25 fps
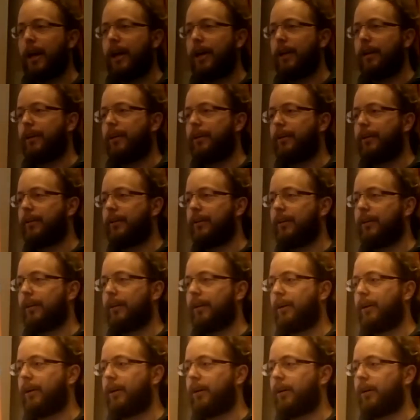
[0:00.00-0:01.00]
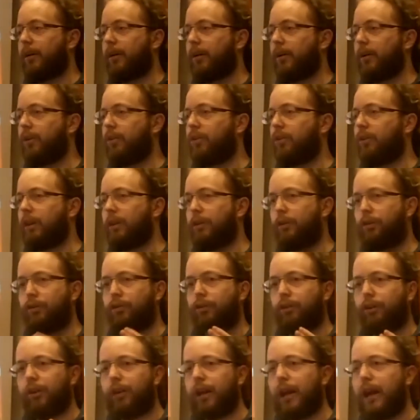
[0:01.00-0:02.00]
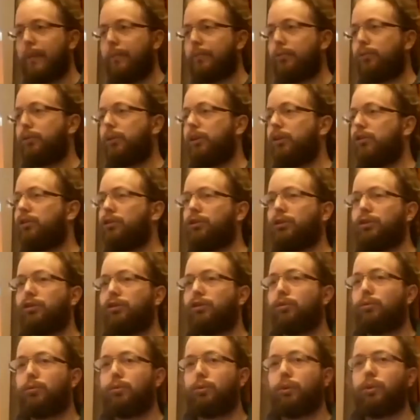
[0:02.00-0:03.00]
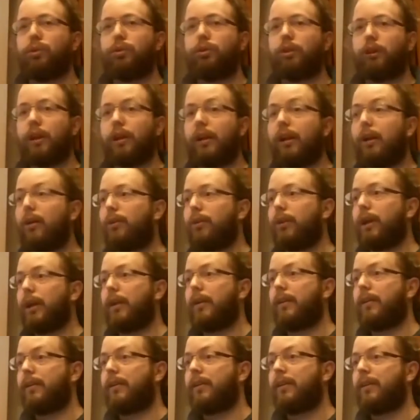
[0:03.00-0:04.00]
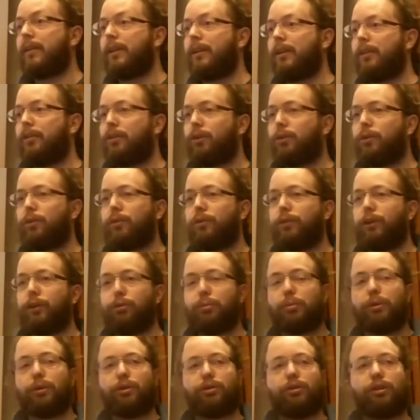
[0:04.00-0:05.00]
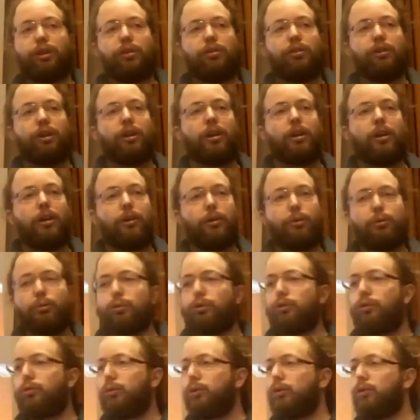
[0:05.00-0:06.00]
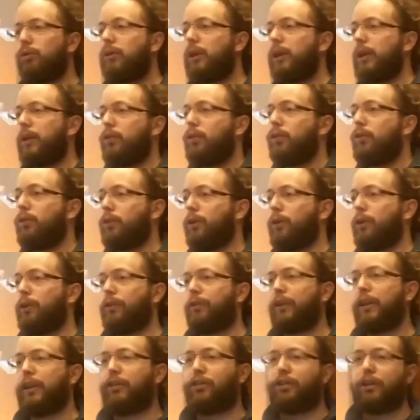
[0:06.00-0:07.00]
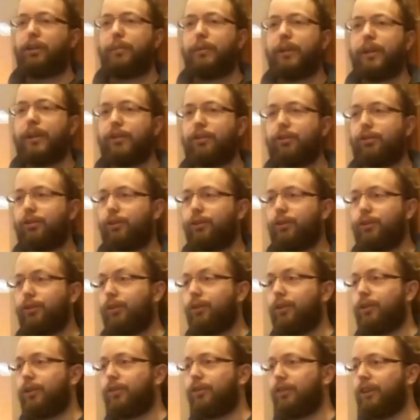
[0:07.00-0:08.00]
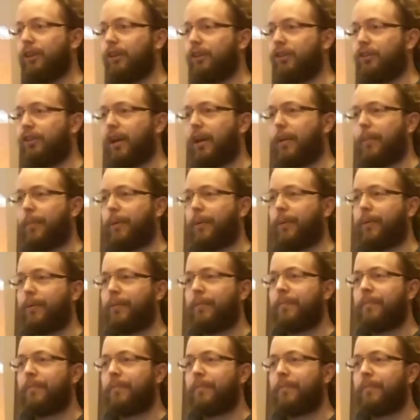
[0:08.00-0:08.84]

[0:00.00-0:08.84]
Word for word: And uh, then there's certain apps which just won't allow that. So Facebook says, oh, would you like to turn off HTTPS so you, you can see this app?